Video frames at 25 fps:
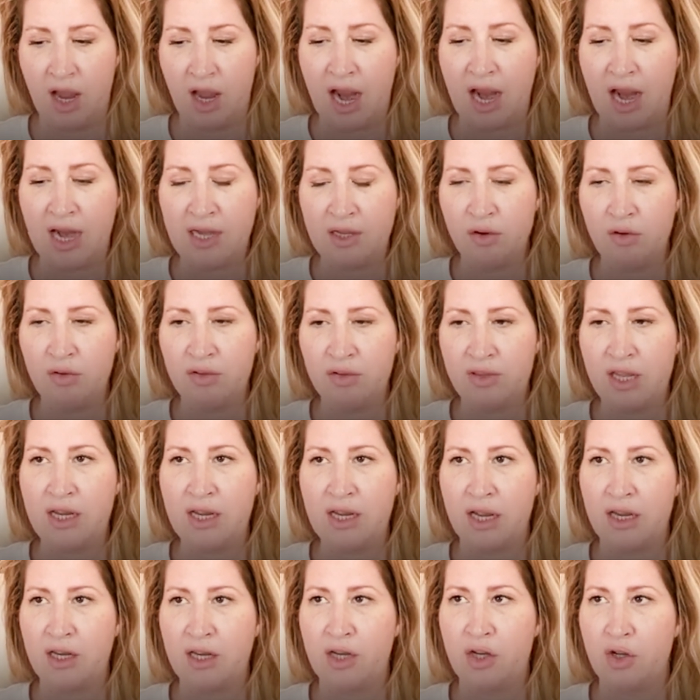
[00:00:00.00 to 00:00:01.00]
I don't
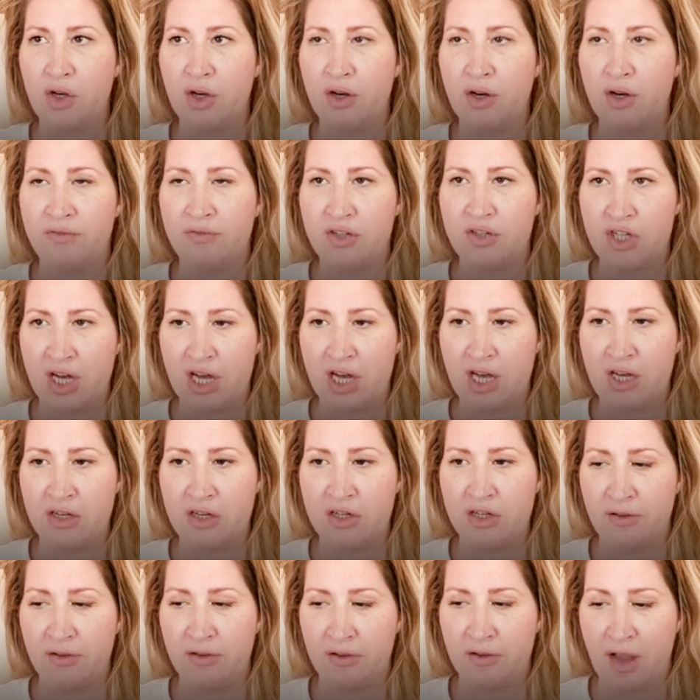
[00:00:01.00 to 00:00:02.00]
think I could have
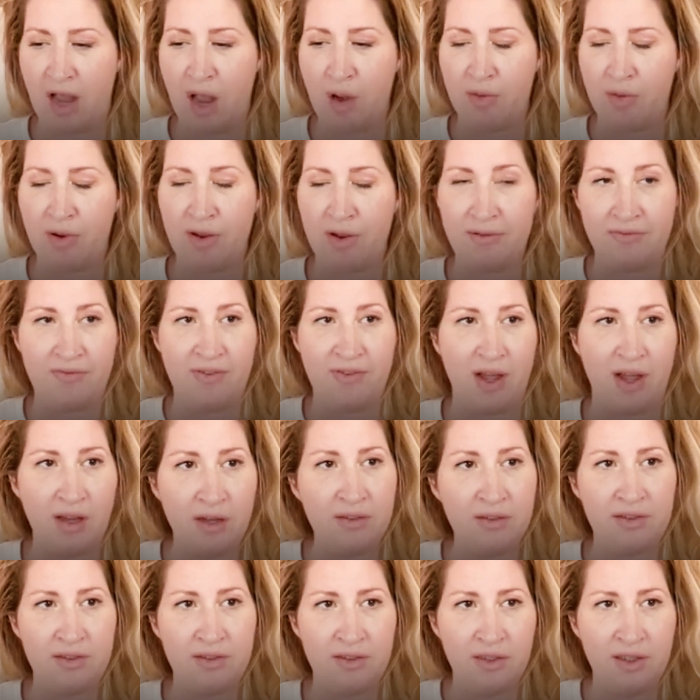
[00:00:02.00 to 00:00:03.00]
changed the how I
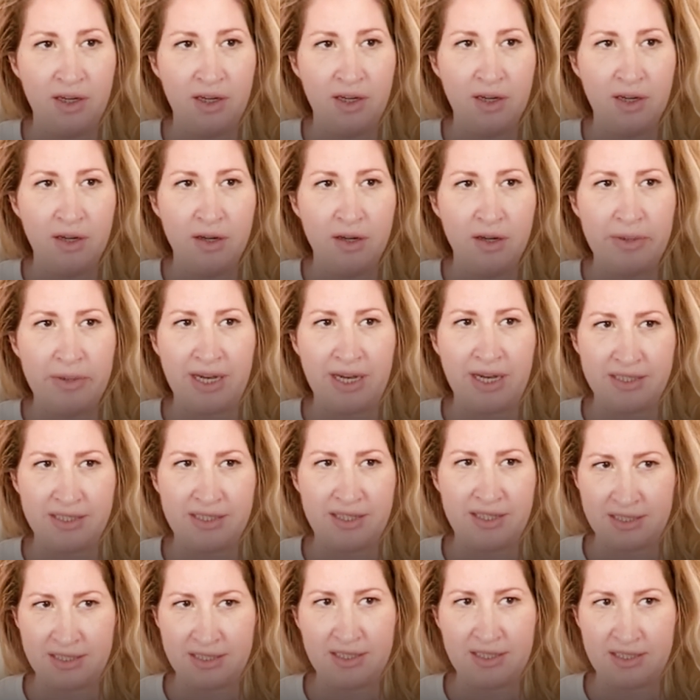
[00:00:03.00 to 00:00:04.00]
felt
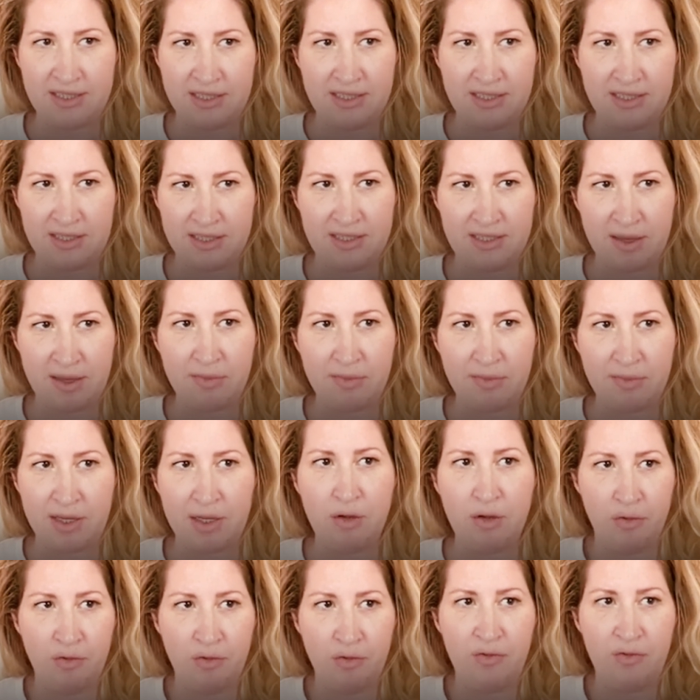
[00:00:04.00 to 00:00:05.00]
because this is
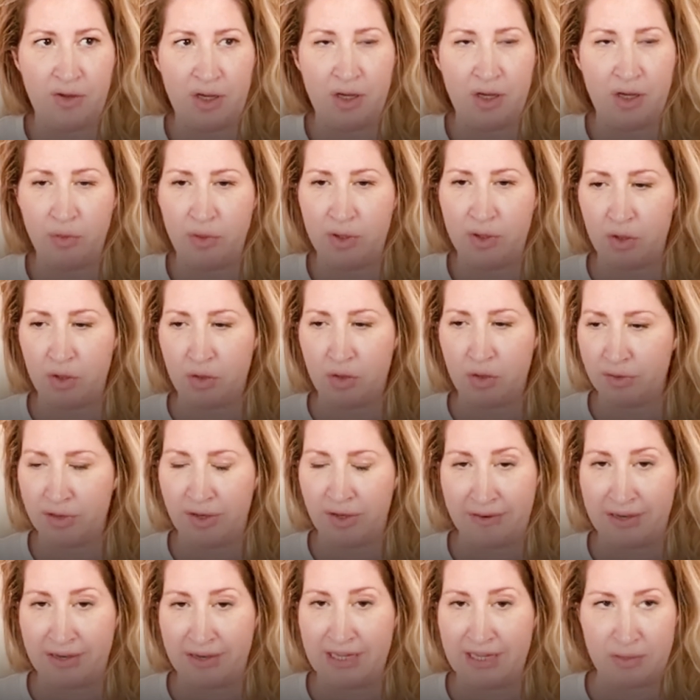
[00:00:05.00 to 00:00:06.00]
something you feel when you
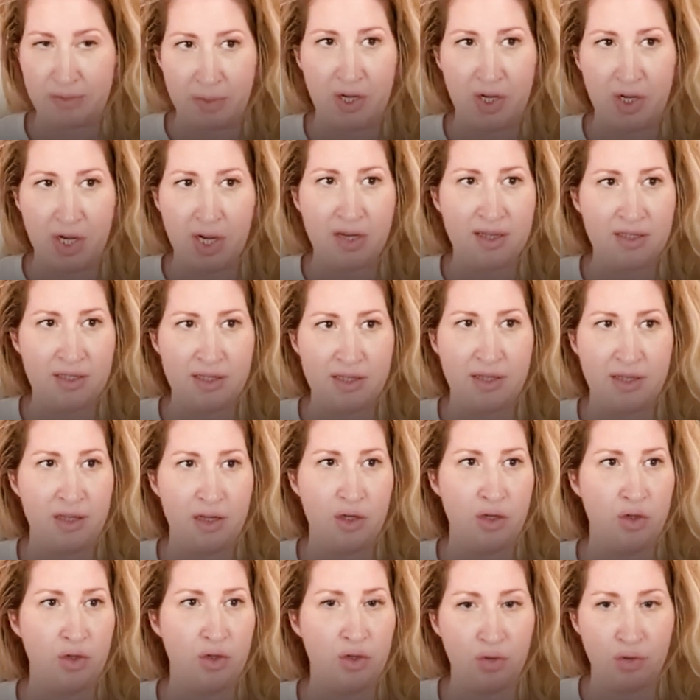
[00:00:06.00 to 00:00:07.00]
don't have experience and
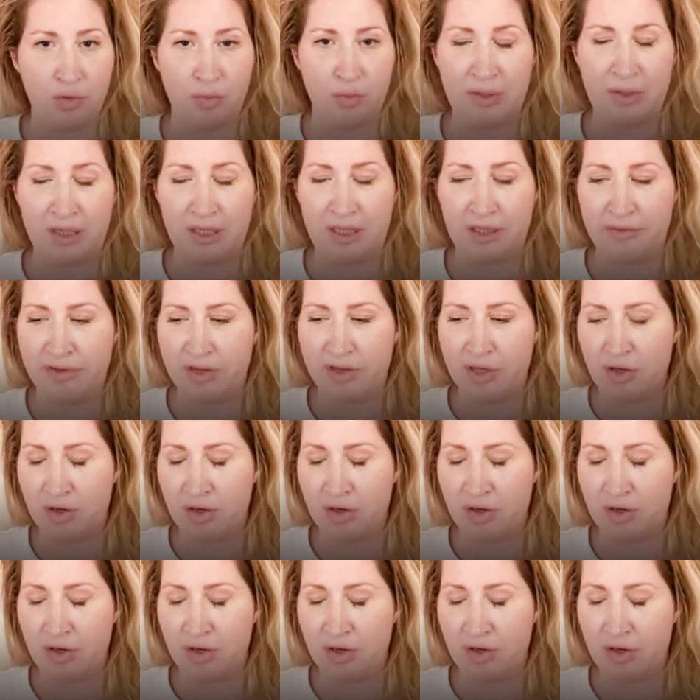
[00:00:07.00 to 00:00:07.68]
then you don't believe